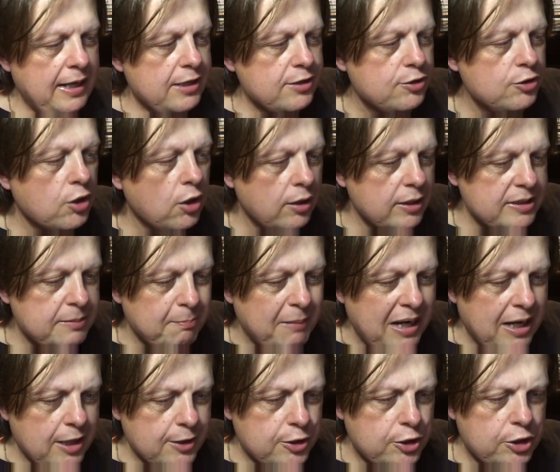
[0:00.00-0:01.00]
It's not as
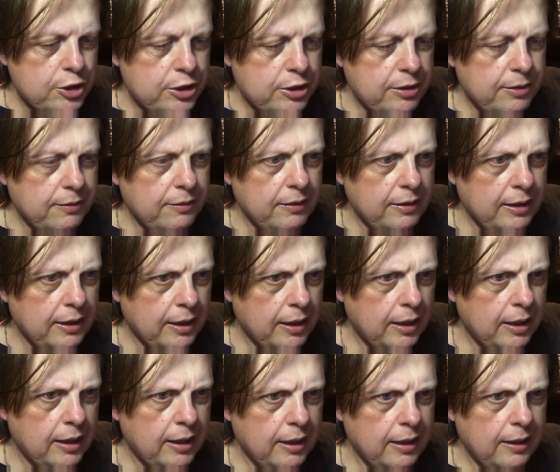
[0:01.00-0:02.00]
much...
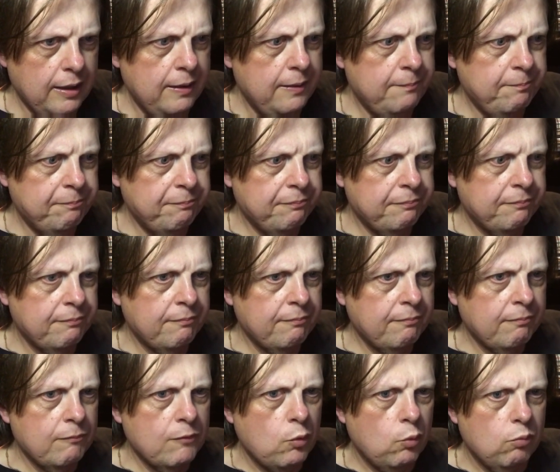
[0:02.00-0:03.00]

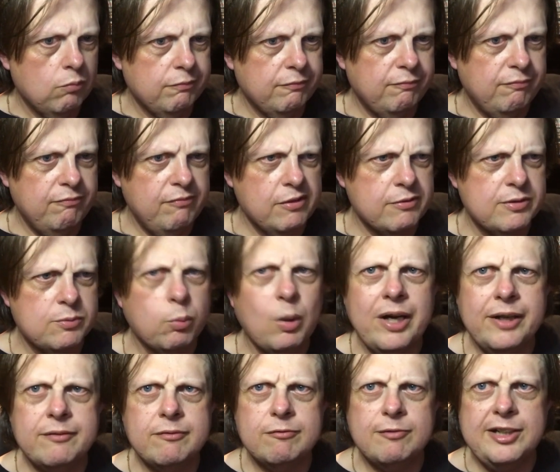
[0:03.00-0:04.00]
there's
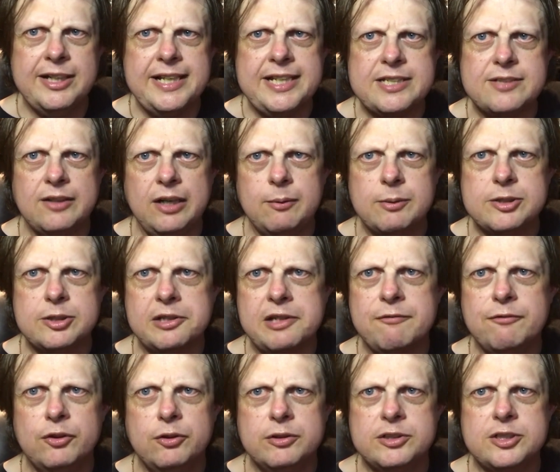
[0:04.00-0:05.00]
one release that I was
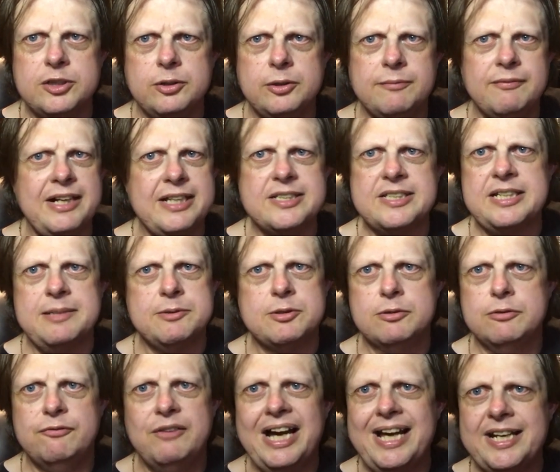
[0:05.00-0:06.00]
looking forward to, and that seems
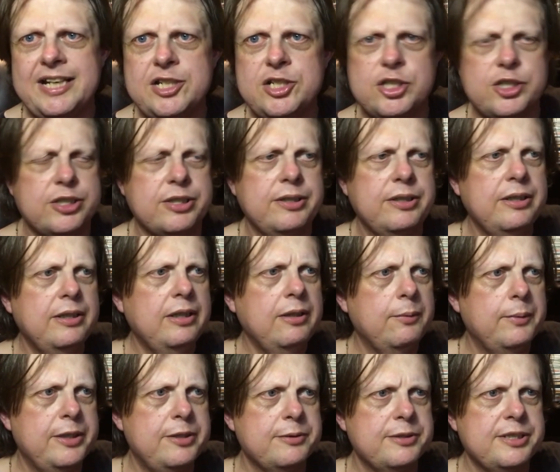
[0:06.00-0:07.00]
to have vanished,
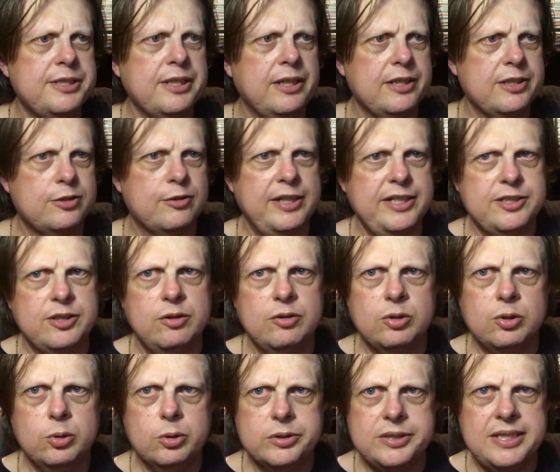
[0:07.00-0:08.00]
which was a Dire Straits
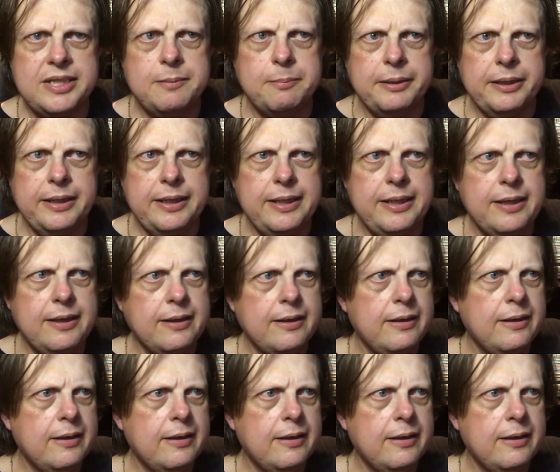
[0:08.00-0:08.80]
Encores EP.